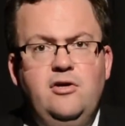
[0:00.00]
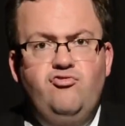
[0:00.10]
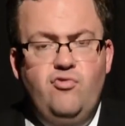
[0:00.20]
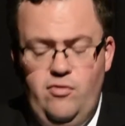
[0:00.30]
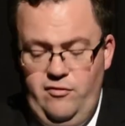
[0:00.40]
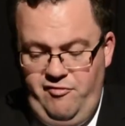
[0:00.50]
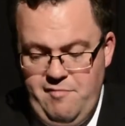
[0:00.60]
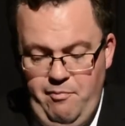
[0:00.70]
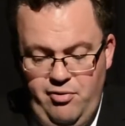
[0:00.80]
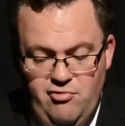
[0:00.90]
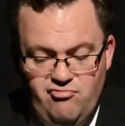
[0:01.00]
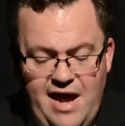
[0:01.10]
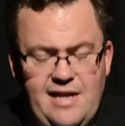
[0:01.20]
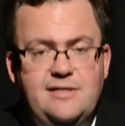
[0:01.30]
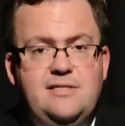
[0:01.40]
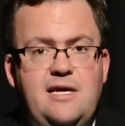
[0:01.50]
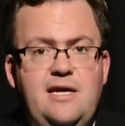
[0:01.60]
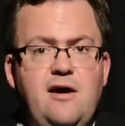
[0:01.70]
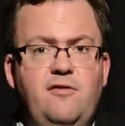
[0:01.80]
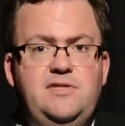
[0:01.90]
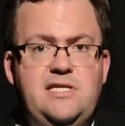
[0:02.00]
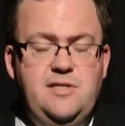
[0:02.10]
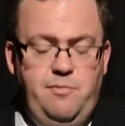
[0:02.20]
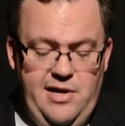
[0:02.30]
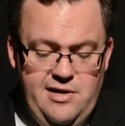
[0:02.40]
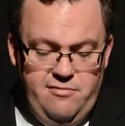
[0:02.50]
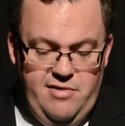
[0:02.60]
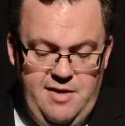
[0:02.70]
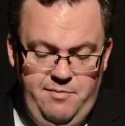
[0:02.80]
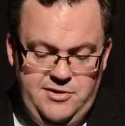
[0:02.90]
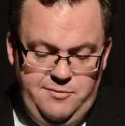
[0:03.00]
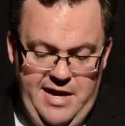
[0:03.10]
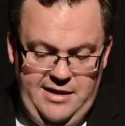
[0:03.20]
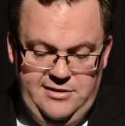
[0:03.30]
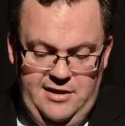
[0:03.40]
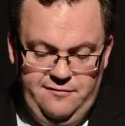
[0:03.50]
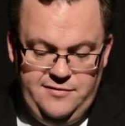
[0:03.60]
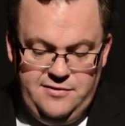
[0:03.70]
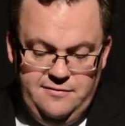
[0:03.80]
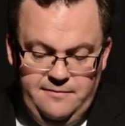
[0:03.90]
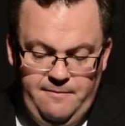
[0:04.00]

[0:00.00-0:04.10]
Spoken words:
drawn from a plurality of disciplinary perspectives.